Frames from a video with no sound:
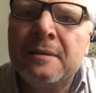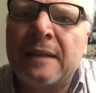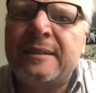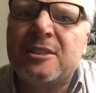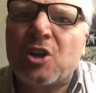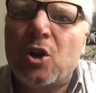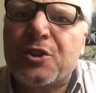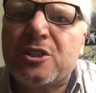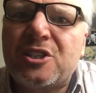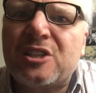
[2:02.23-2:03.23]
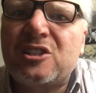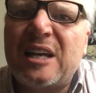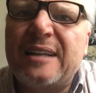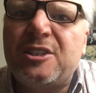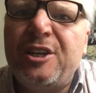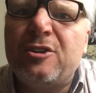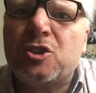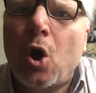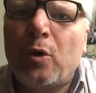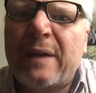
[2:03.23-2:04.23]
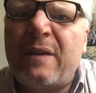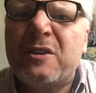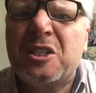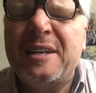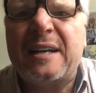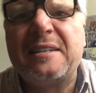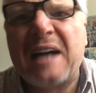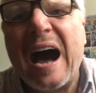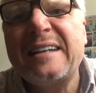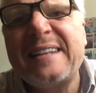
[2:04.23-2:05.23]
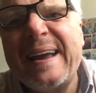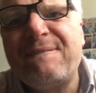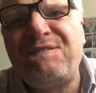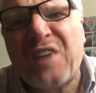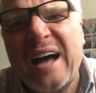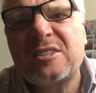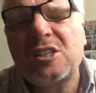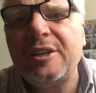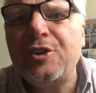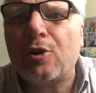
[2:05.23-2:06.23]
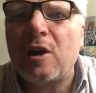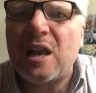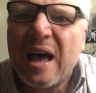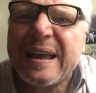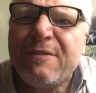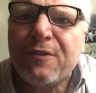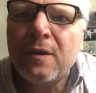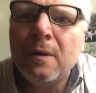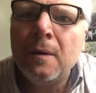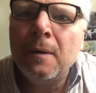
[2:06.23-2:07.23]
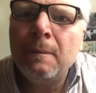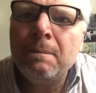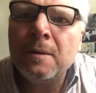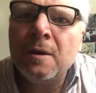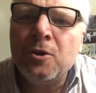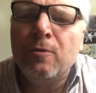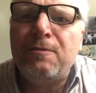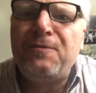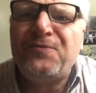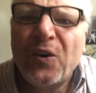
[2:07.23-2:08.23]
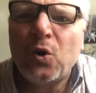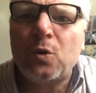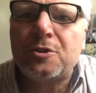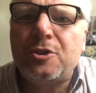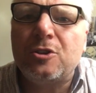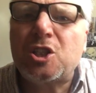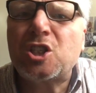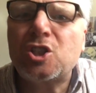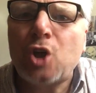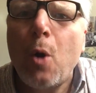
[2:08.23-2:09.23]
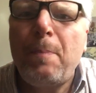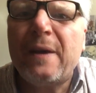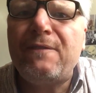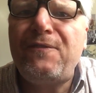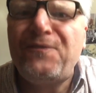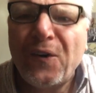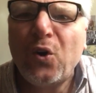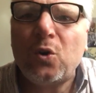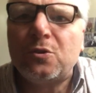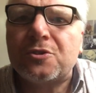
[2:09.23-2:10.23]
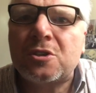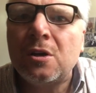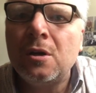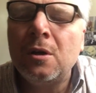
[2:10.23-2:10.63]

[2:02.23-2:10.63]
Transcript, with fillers: that this earth is 6,000 years old. Have you ever seen a goddamn fossil in your life? You fools, you stupid fools.